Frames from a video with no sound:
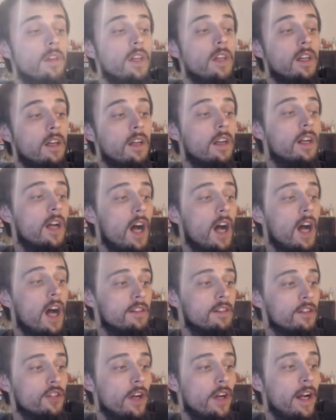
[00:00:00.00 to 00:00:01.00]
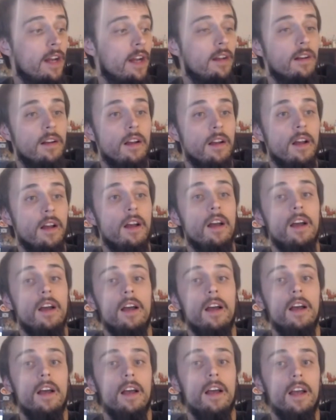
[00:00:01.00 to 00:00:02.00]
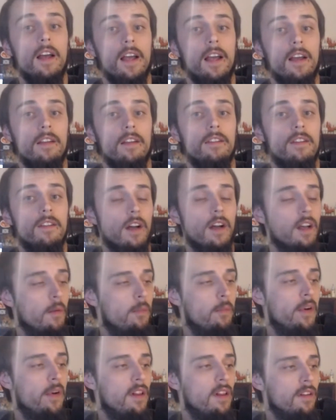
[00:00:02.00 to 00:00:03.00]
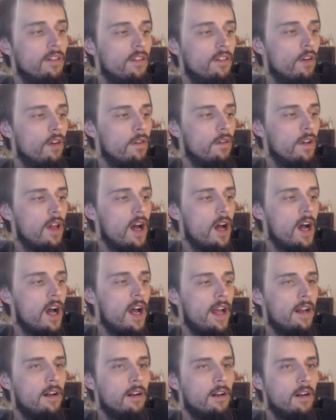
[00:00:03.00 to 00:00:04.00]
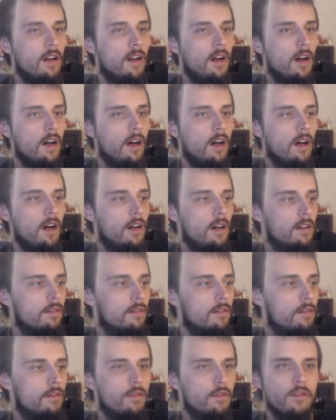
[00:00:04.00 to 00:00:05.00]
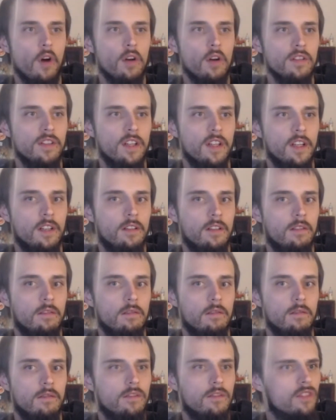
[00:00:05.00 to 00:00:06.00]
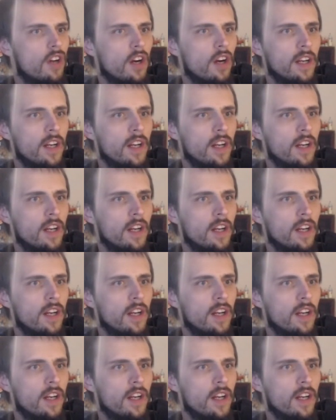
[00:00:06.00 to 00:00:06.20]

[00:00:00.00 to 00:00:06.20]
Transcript: The concentrate is the Capella Silverline frosted circus